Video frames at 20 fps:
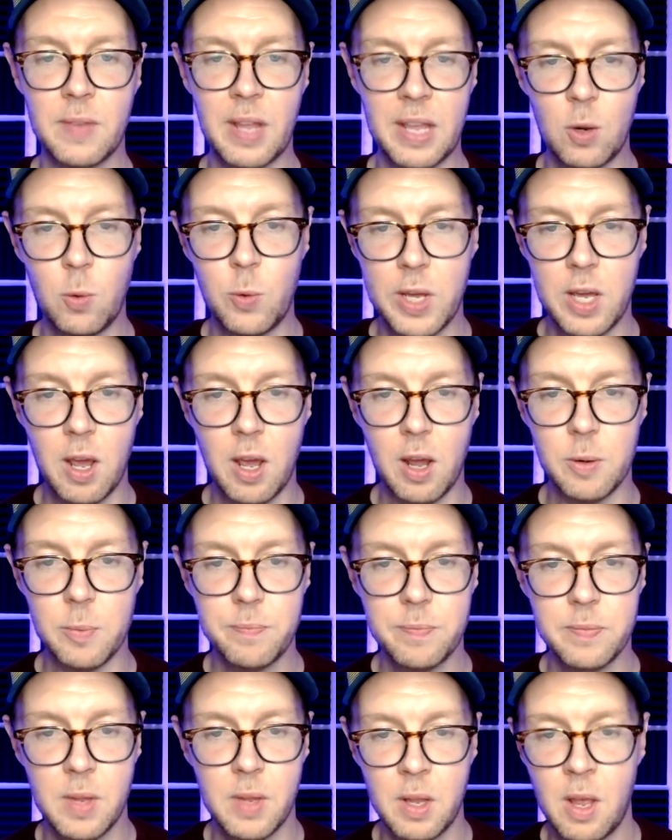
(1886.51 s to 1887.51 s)
Here we go.
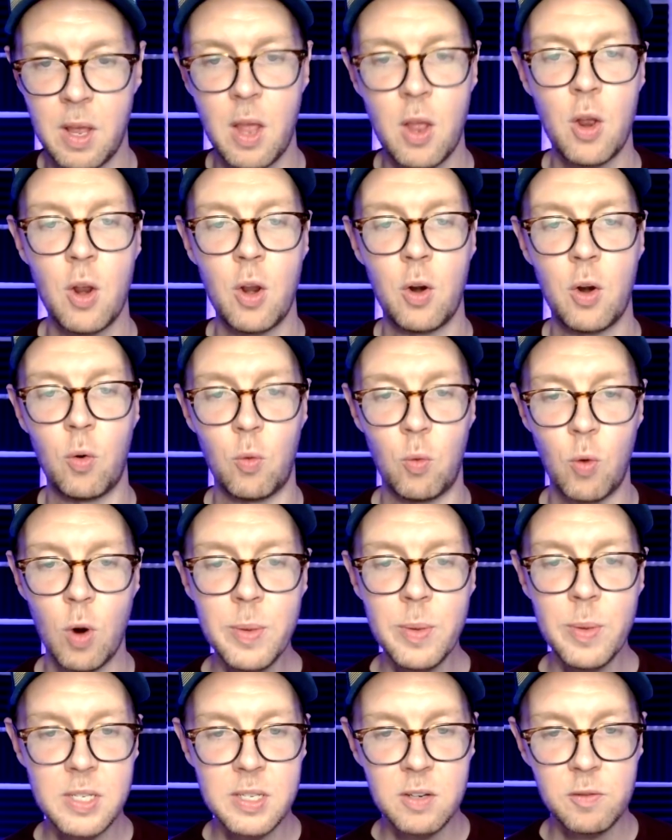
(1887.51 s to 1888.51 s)

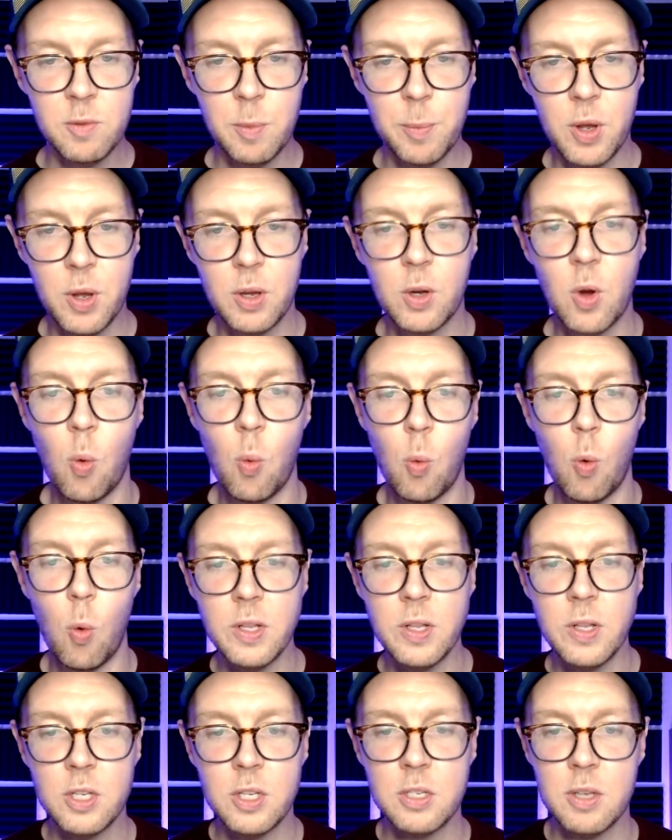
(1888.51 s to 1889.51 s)
Robert Silverberg
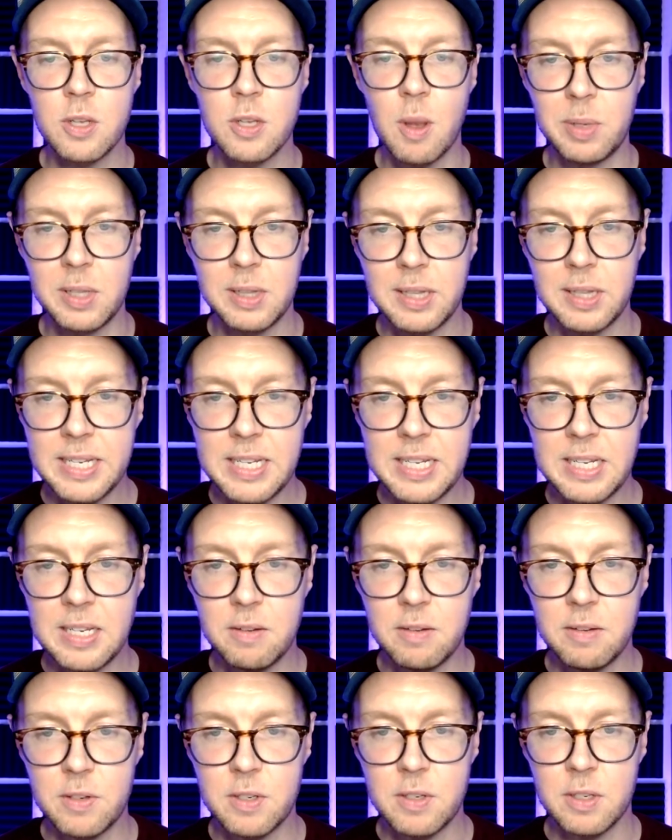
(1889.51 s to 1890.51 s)
once
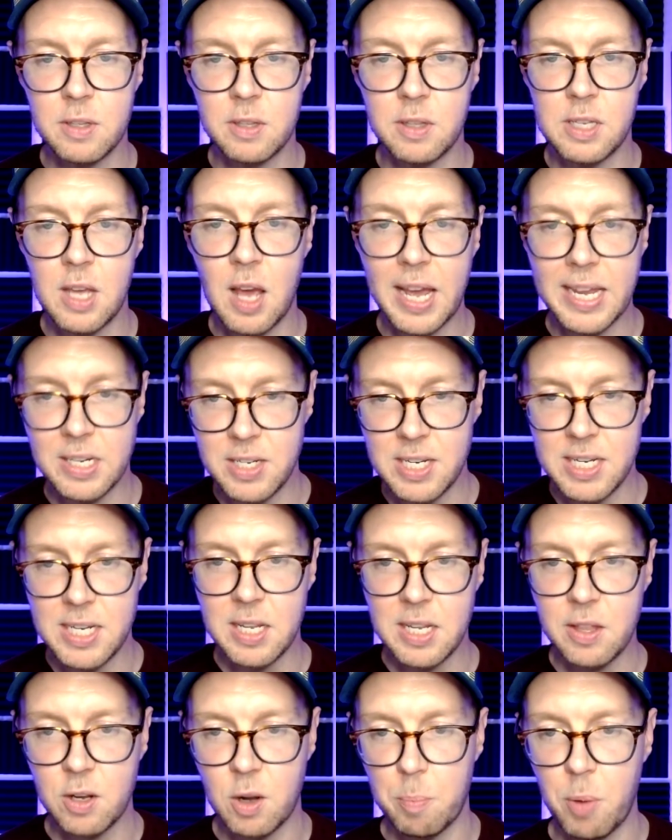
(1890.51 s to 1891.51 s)
believed the
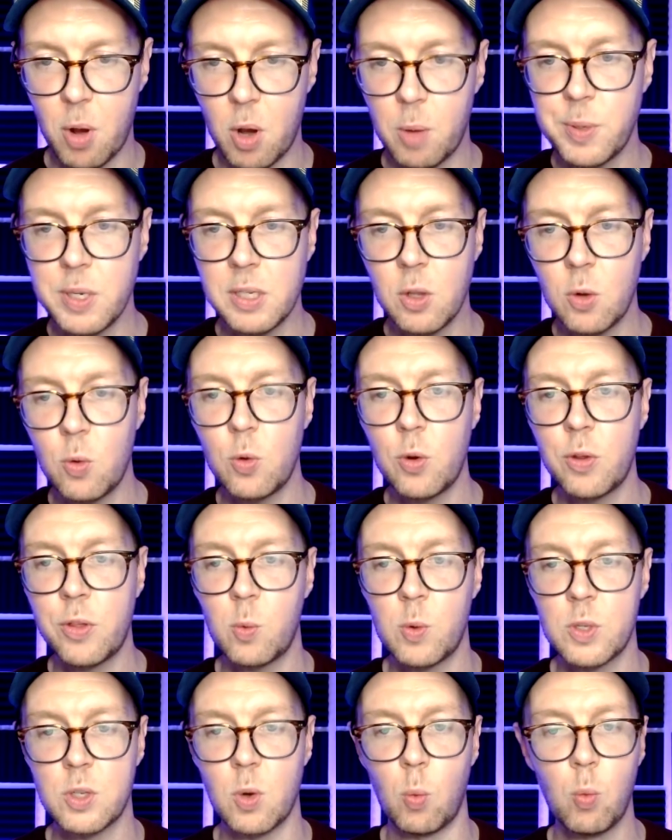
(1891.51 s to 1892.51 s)
idea that a popular
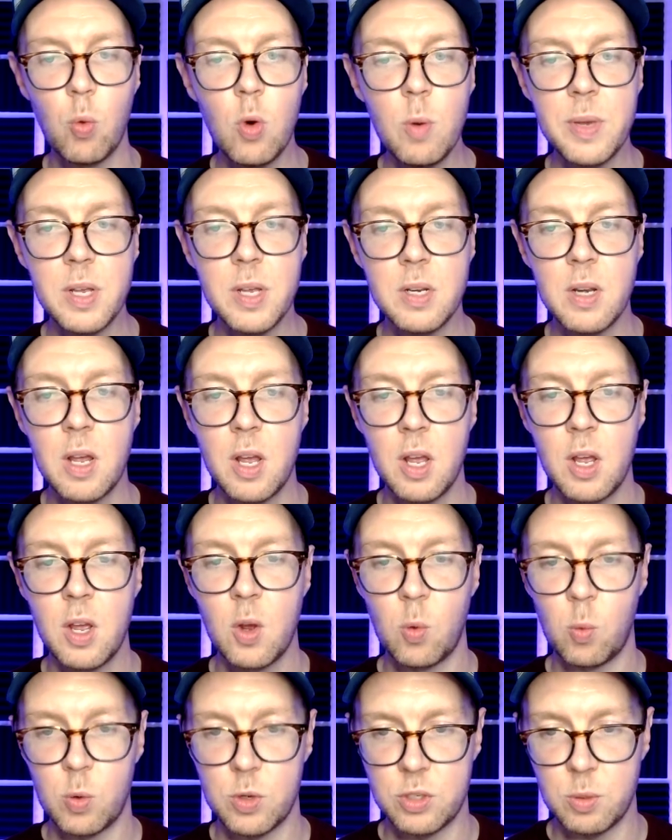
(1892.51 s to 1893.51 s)
author was a woman
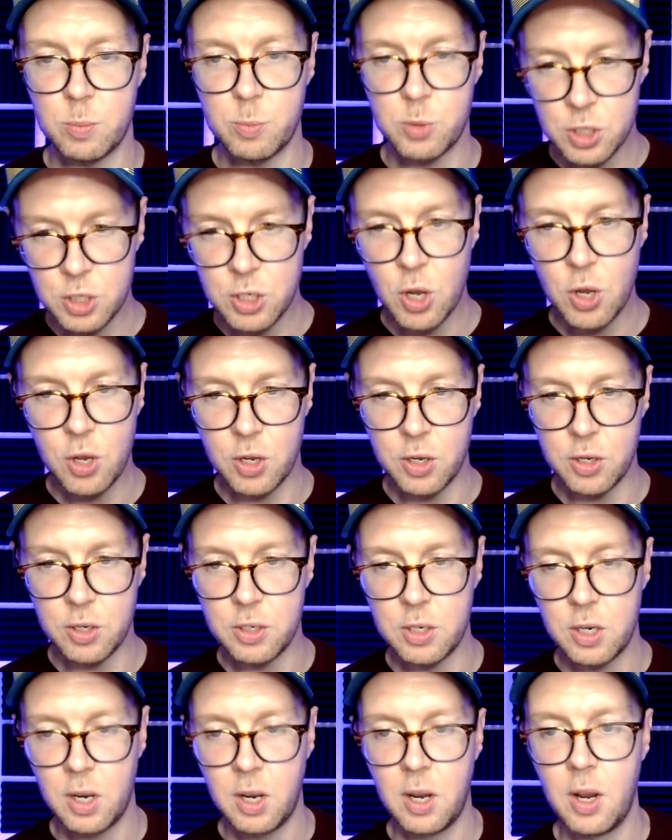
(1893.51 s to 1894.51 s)
was
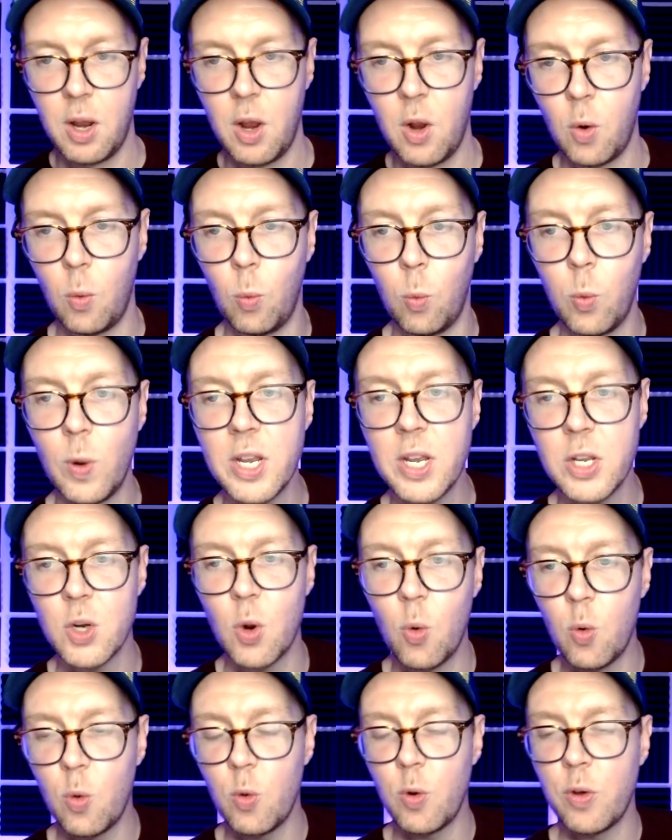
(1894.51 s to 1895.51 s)
absurd. Which
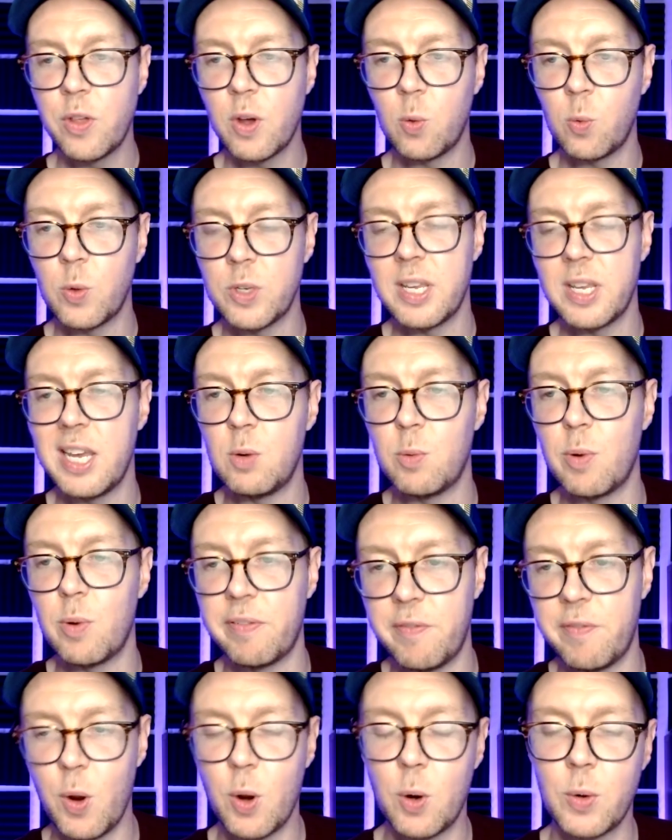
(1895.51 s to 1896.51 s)
author was he
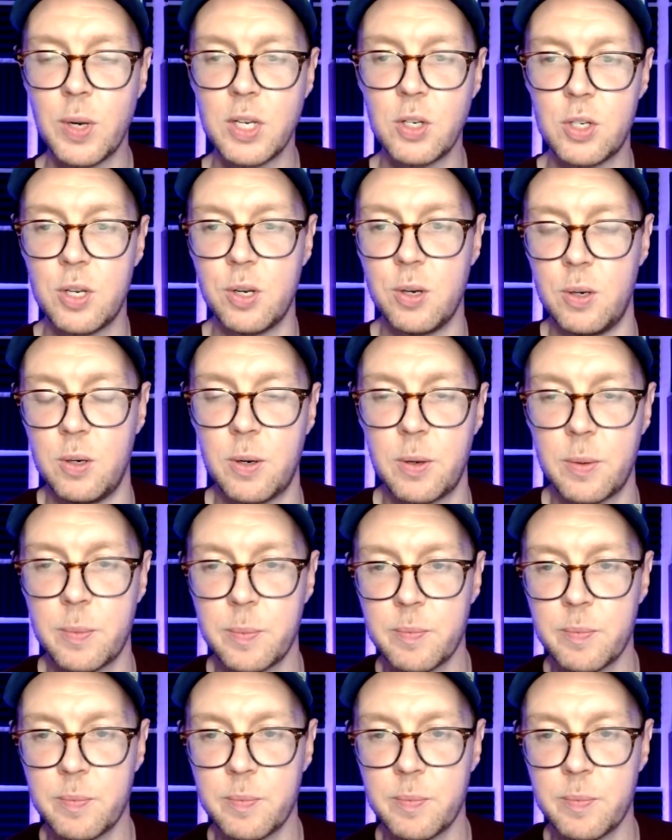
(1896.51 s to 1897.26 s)
referring to?